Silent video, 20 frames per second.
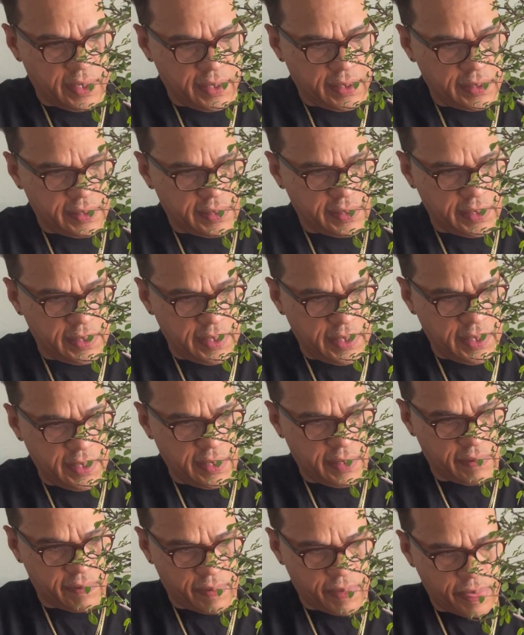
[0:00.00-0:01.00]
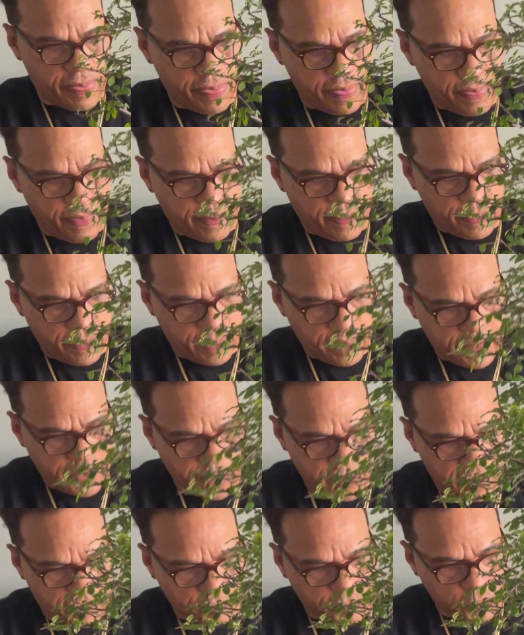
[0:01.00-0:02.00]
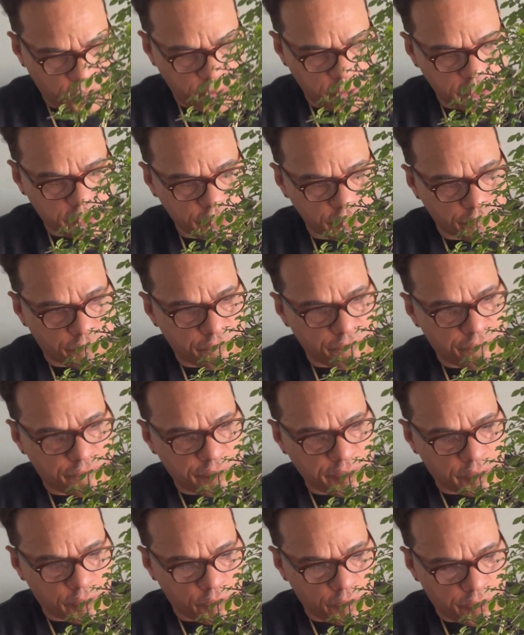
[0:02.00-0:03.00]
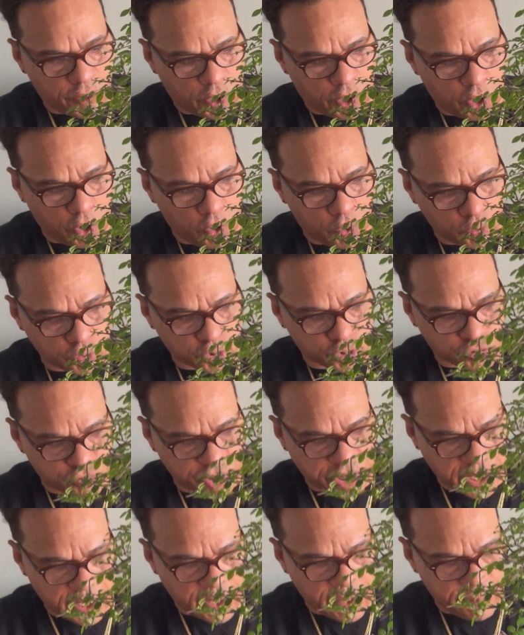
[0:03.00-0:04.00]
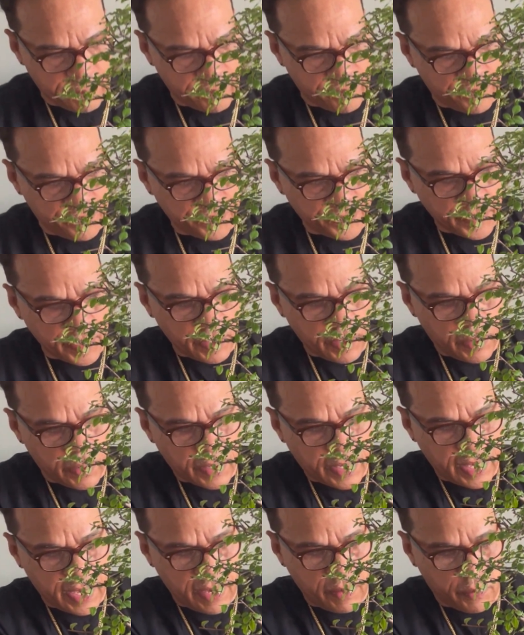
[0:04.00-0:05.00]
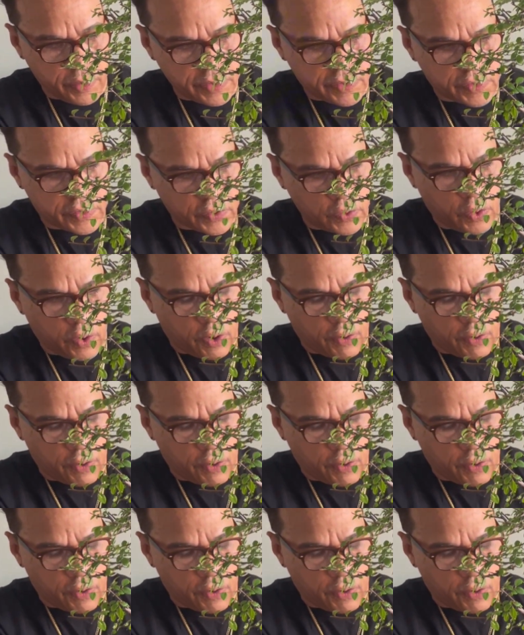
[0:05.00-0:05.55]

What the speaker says: See? Now I'm going to fill the whole tree up, okay, with soil,